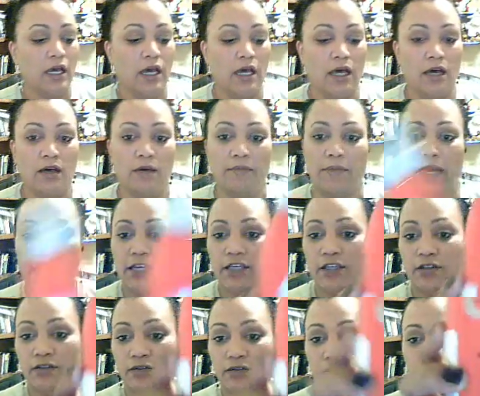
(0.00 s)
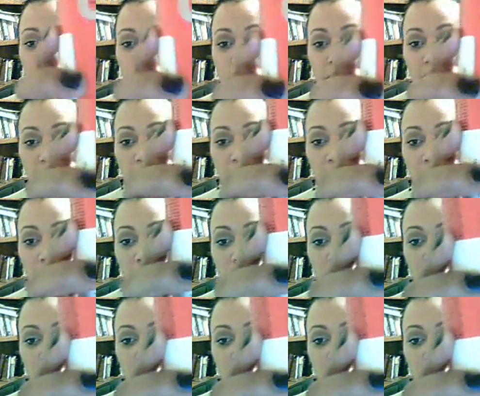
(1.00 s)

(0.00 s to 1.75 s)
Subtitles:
I used Chi